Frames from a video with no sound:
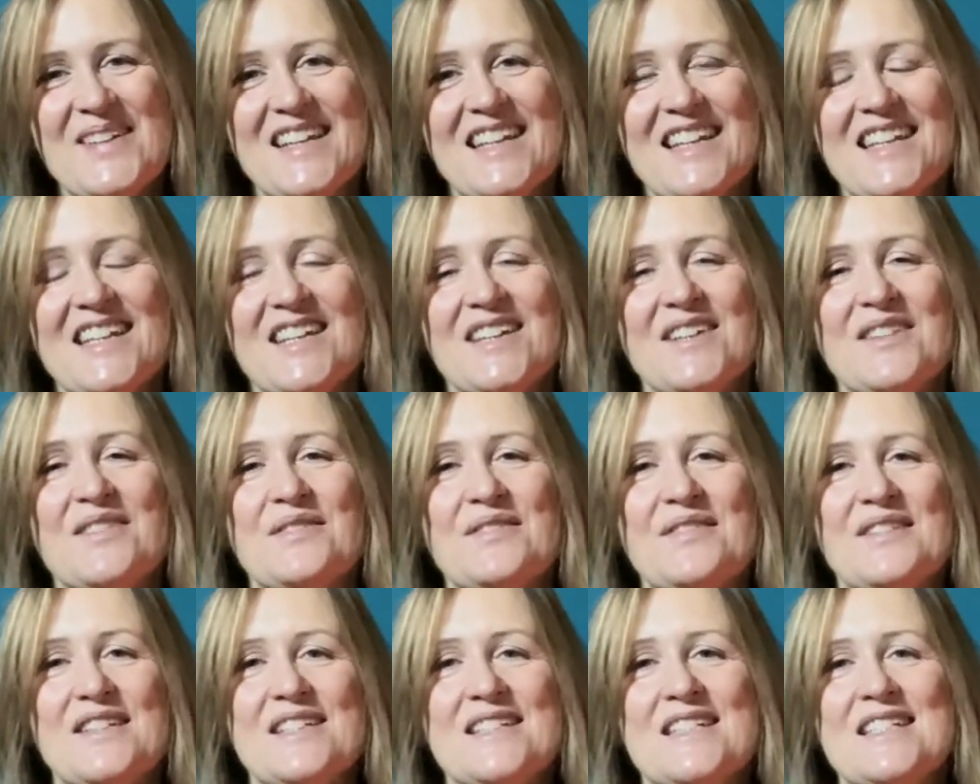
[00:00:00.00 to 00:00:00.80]

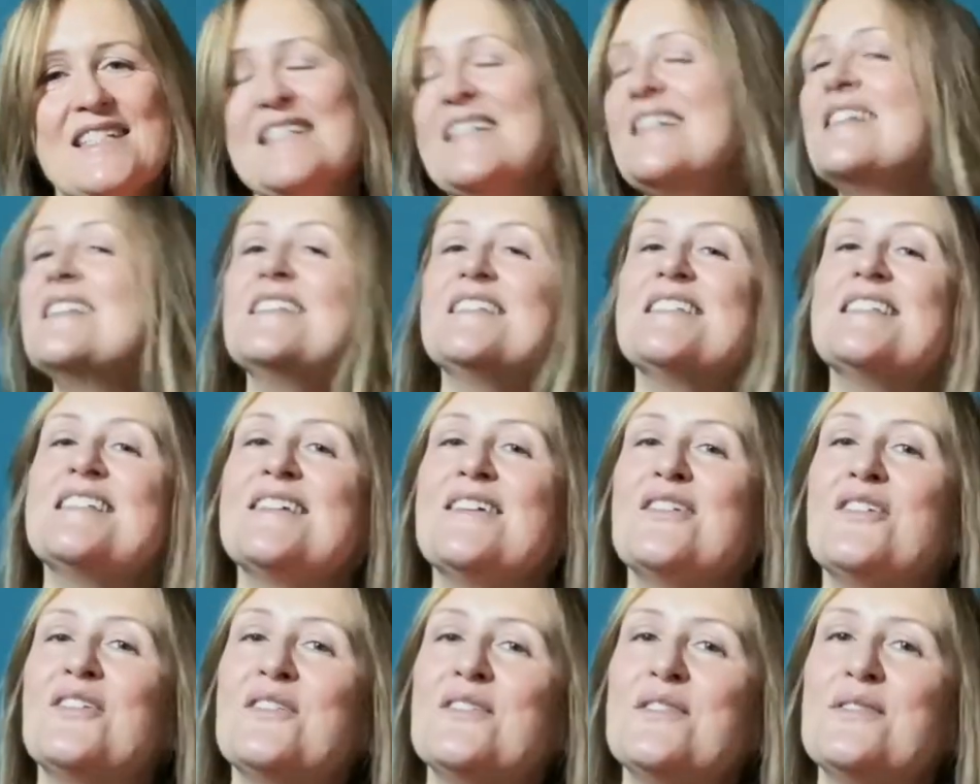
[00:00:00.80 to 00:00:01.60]
If this is at the
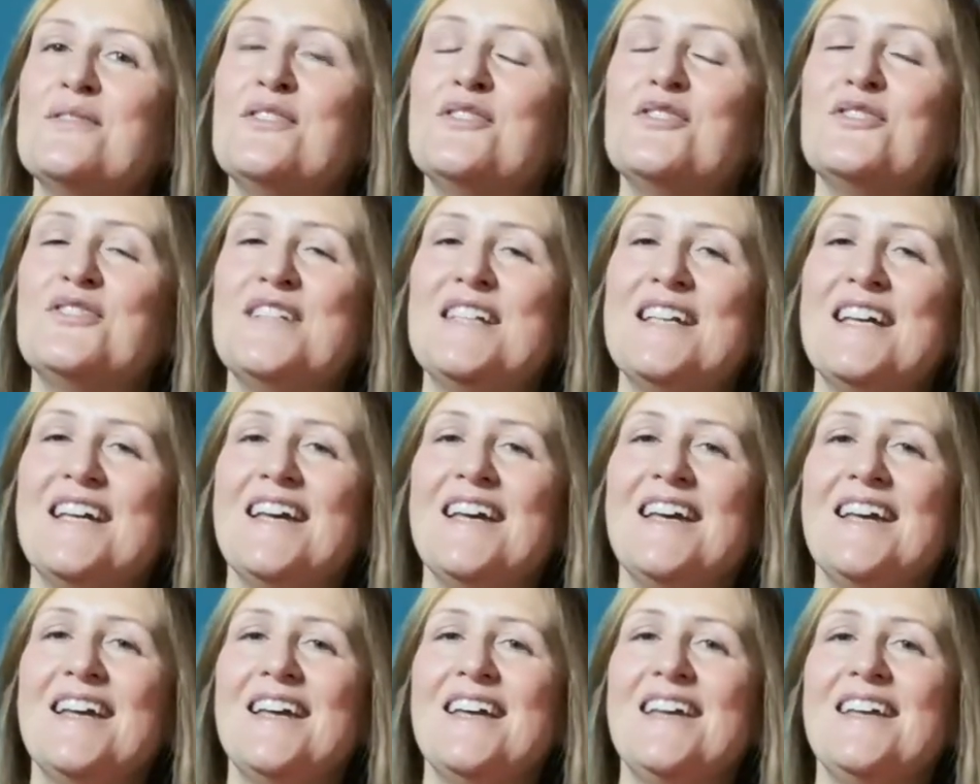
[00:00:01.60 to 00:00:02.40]
start of your
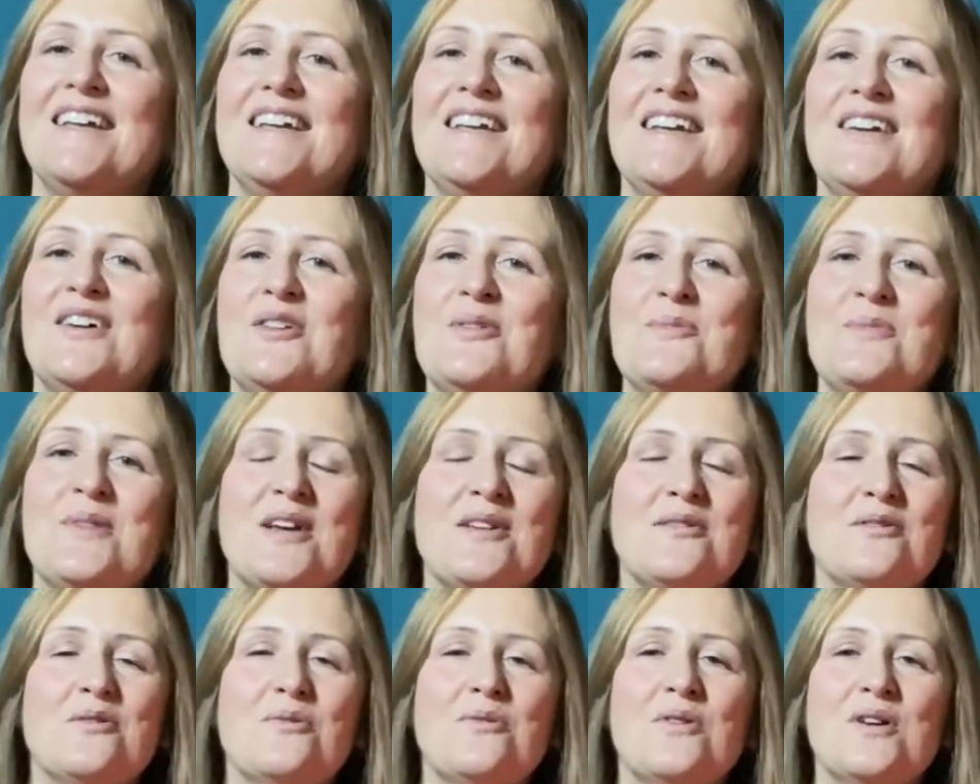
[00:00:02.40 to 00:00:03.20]
day, I hope you
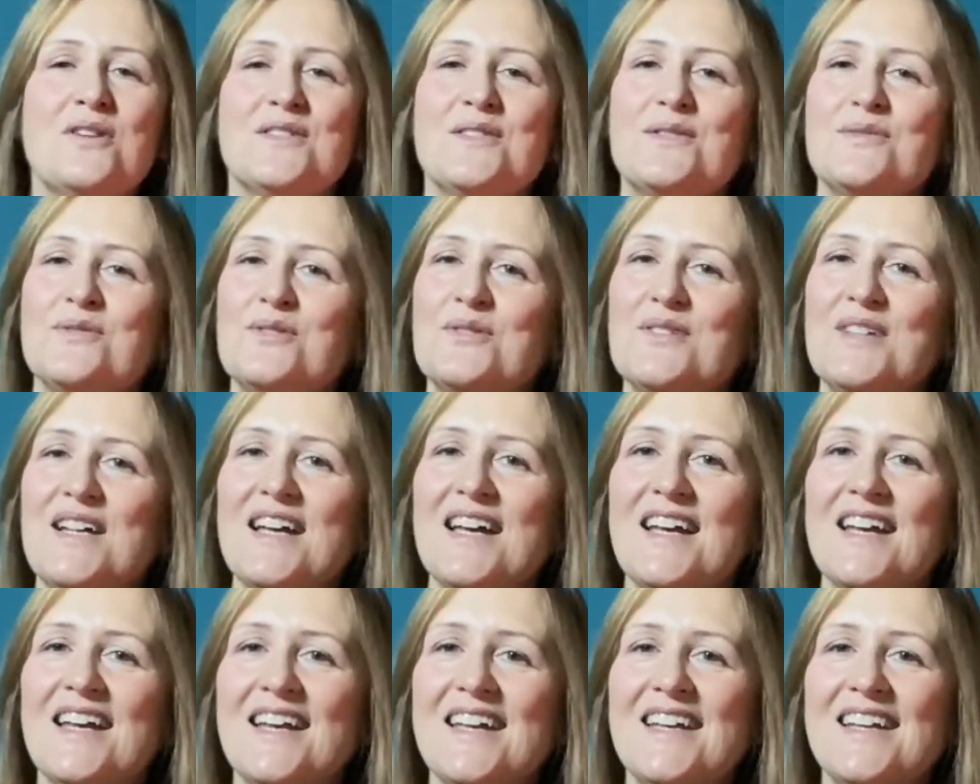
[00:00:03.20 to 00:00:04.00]
have a wonderful
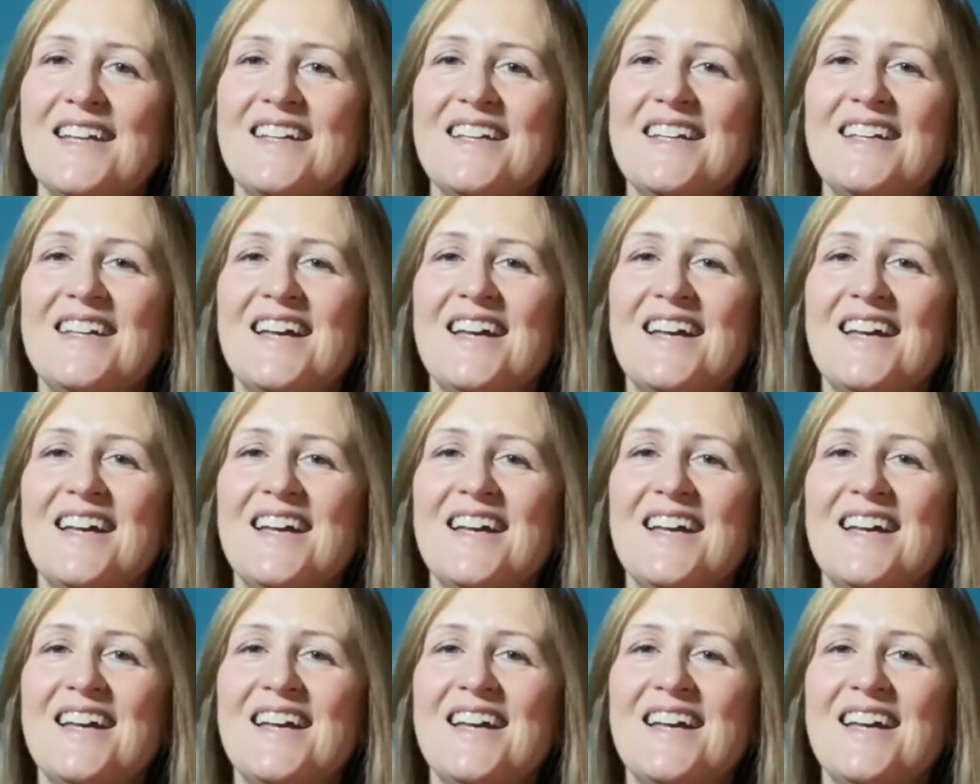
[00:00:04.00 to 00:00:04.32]
day.